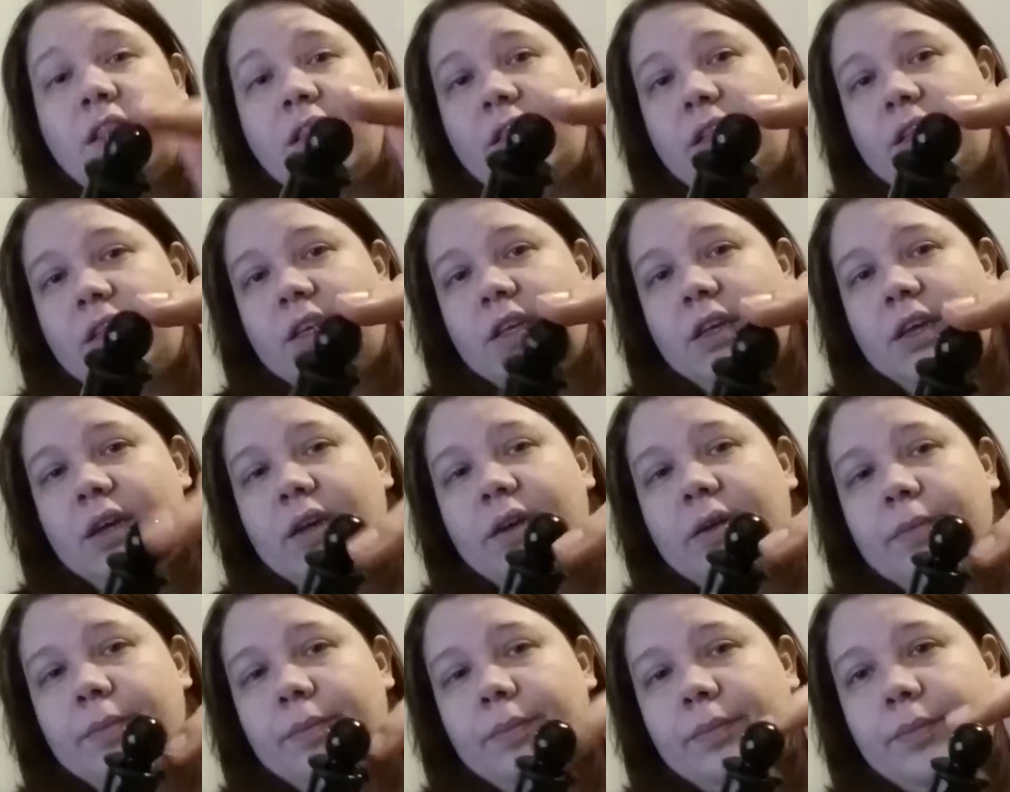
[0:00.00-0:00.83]
The
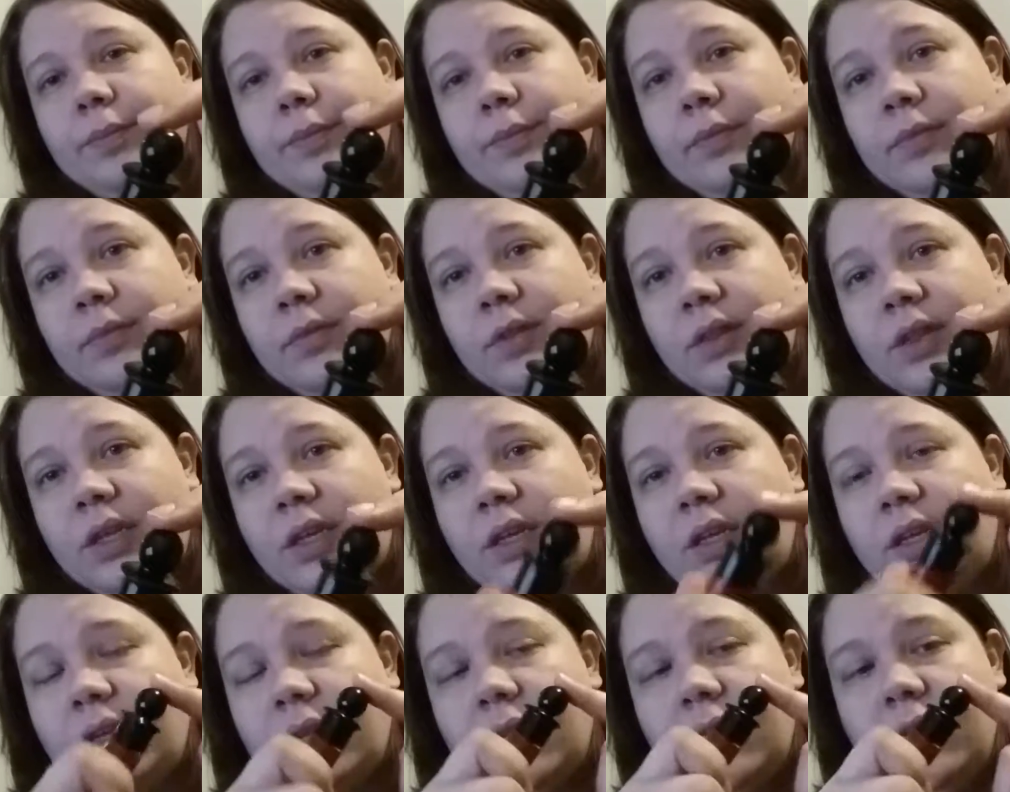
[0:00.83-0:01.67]
um,
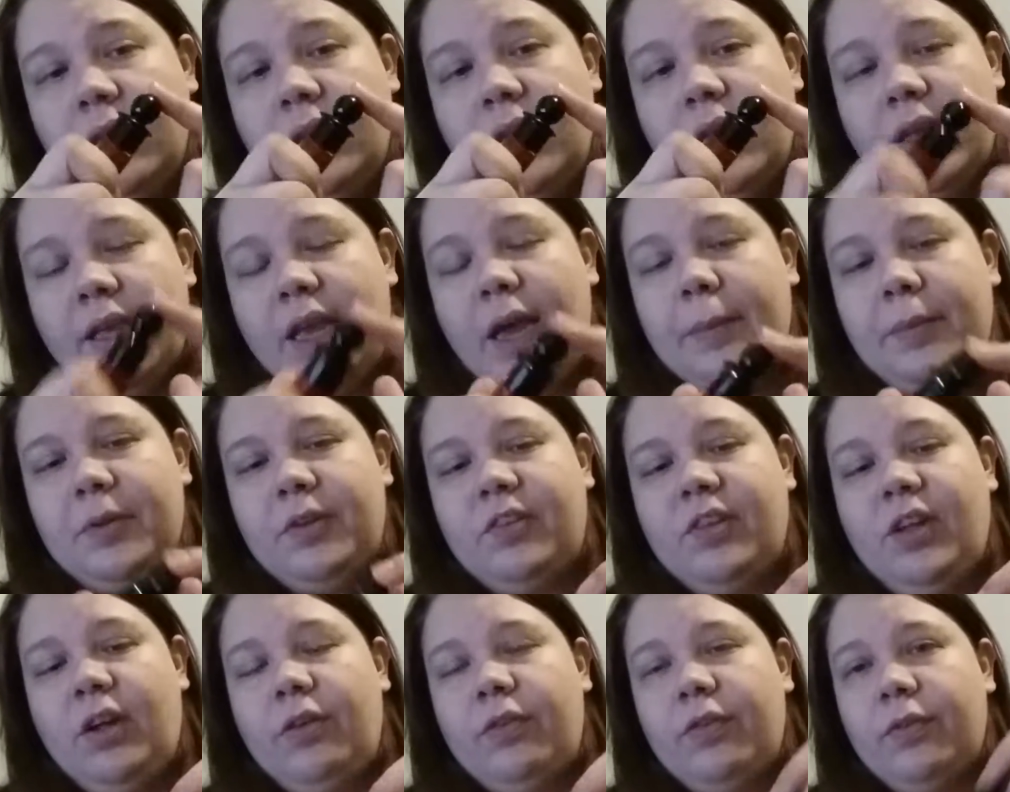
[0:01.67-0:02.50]
the cap
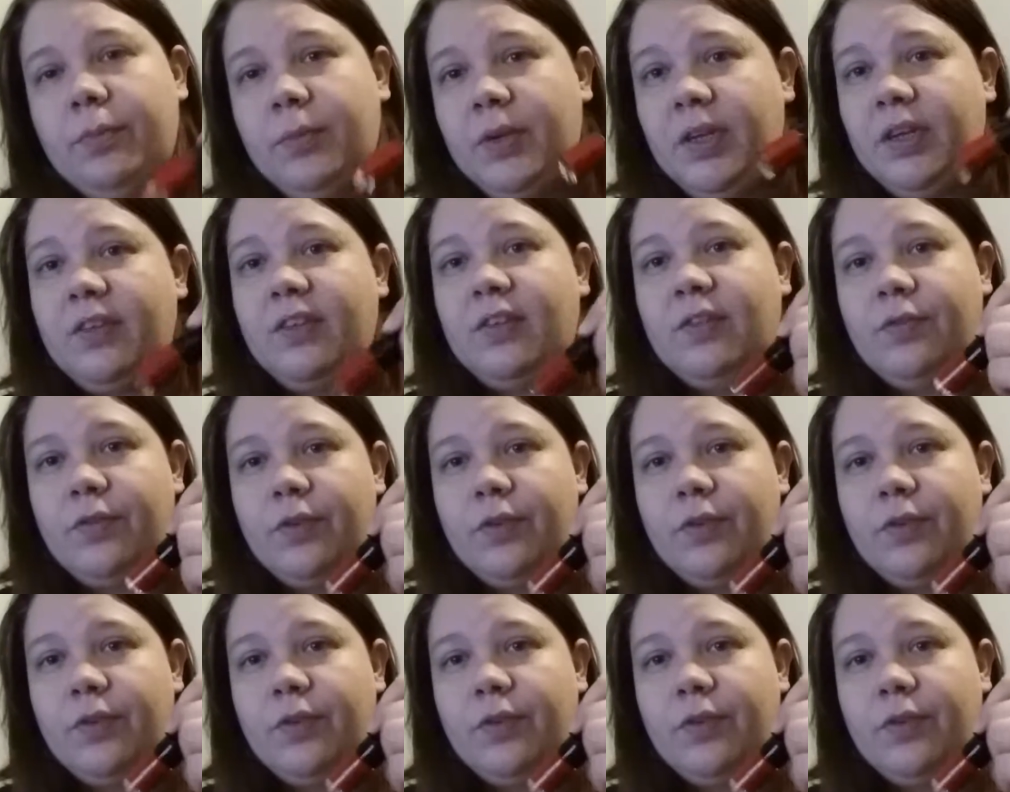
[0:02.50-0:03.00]
itself makes